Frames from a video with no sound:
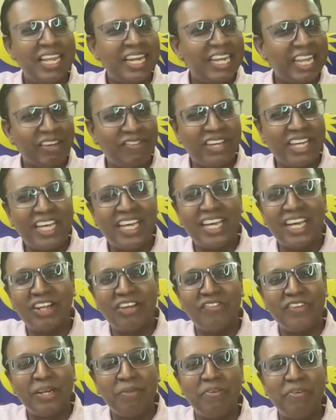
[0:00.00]
Never heard
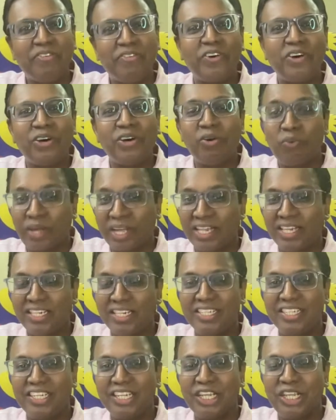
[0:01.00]
of it before?
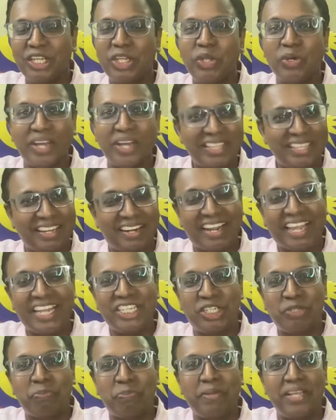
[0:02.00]
Well, you are in the
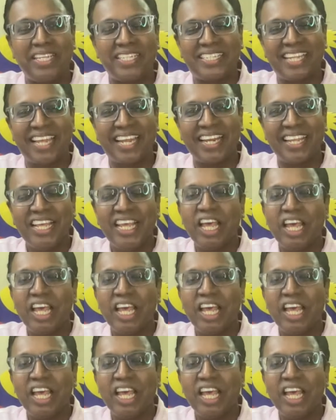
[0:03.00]
right space then.